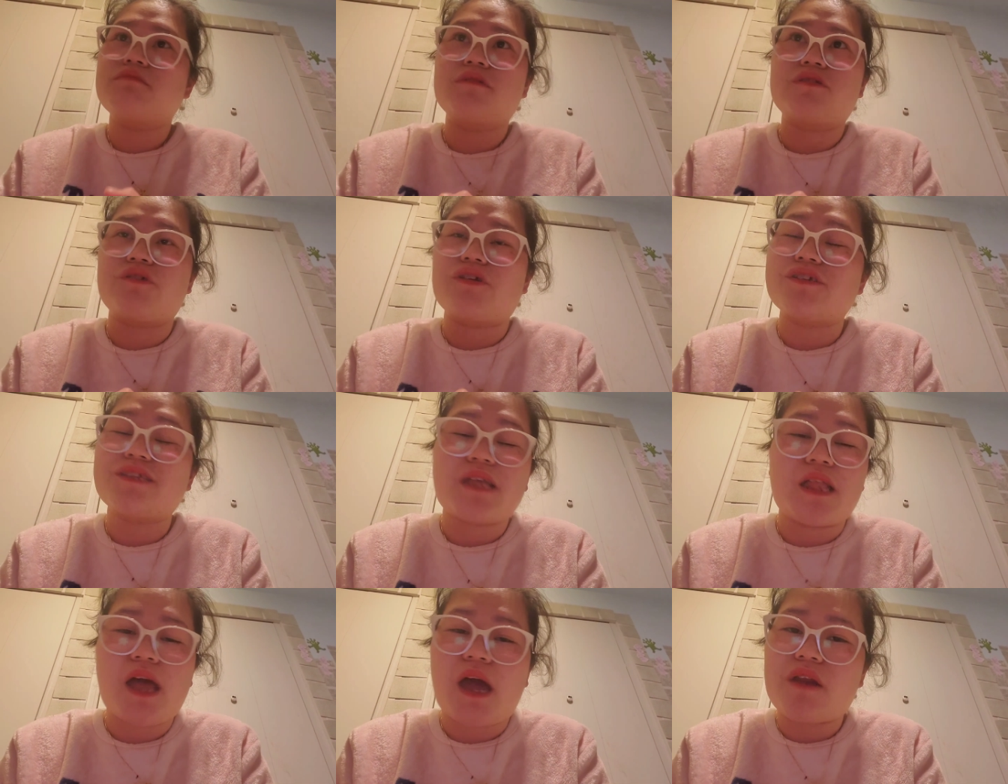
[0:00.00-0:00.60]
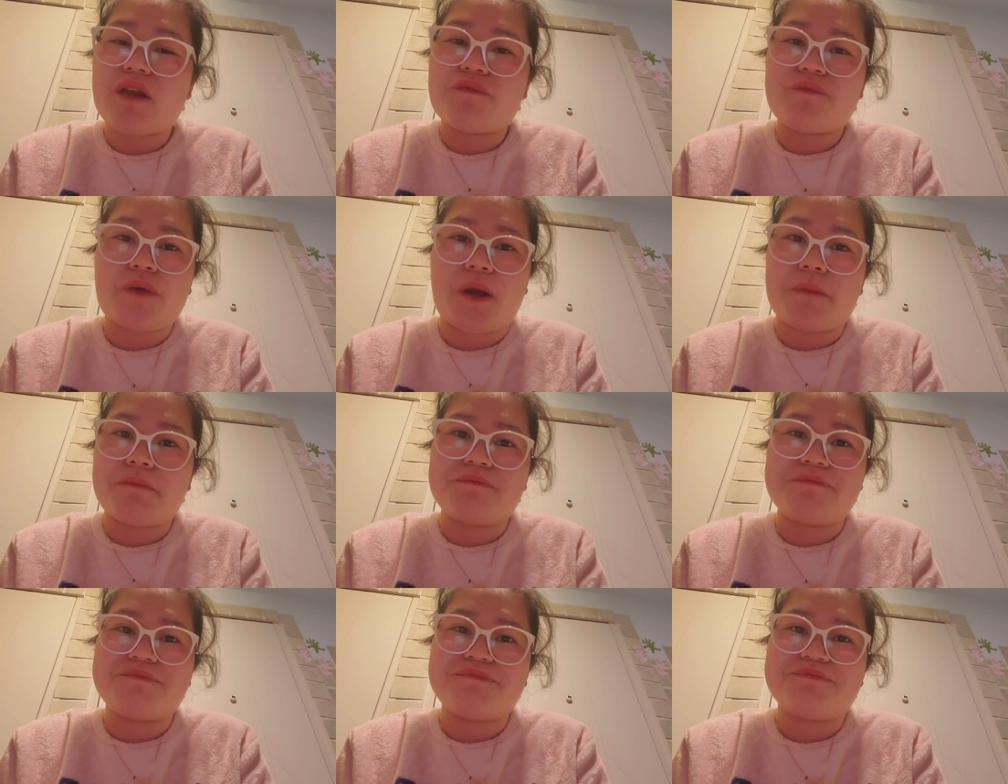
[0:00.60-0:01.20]
there's a lot of
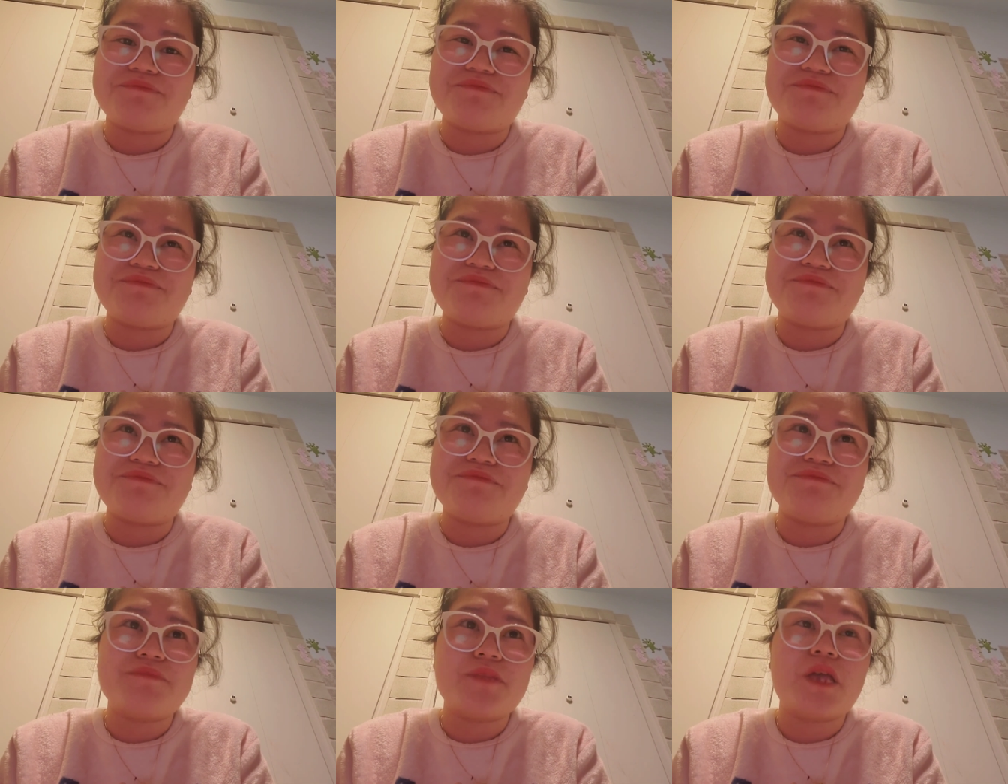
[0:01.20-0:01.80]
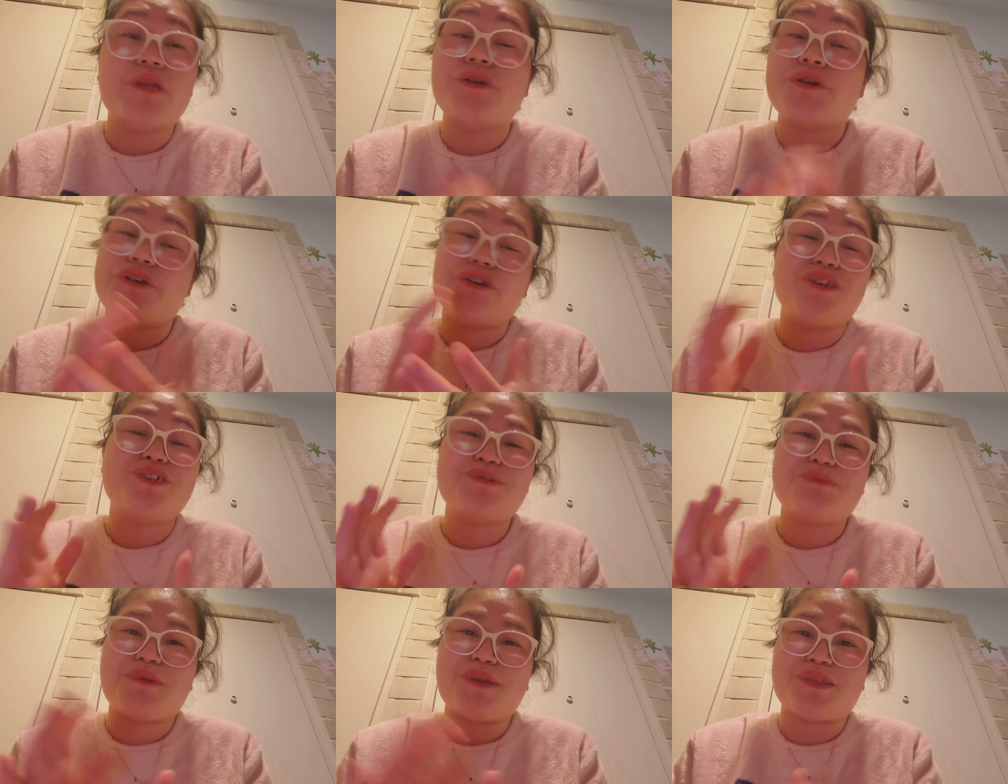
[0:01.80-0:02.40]
um,
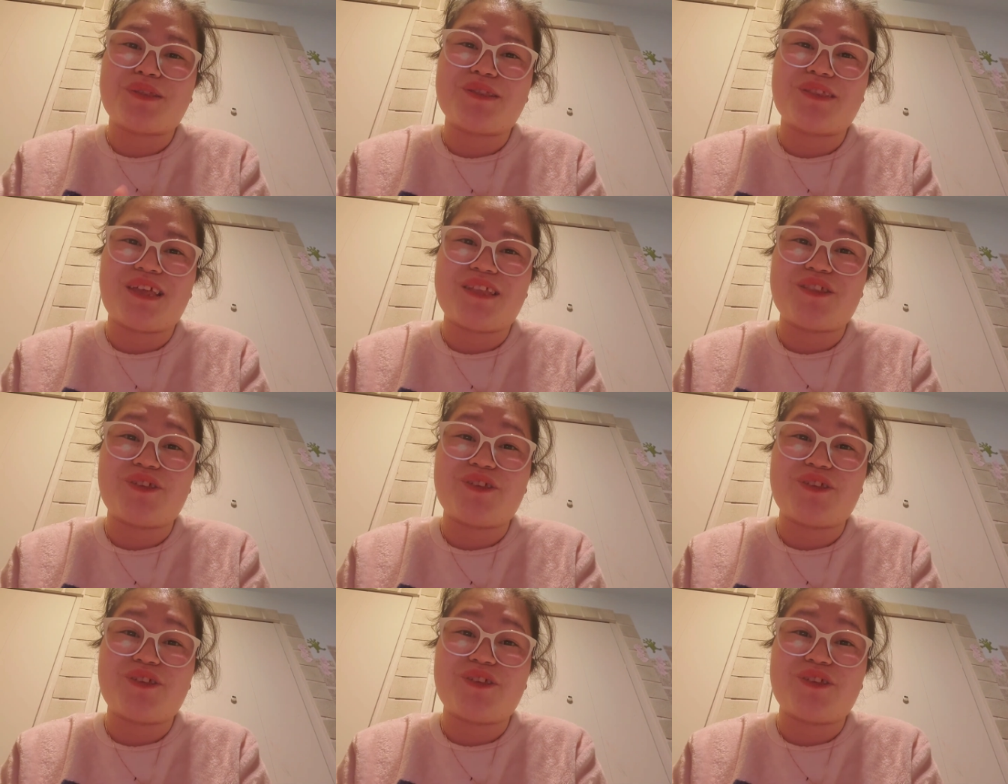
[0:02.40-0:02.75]
encouragement that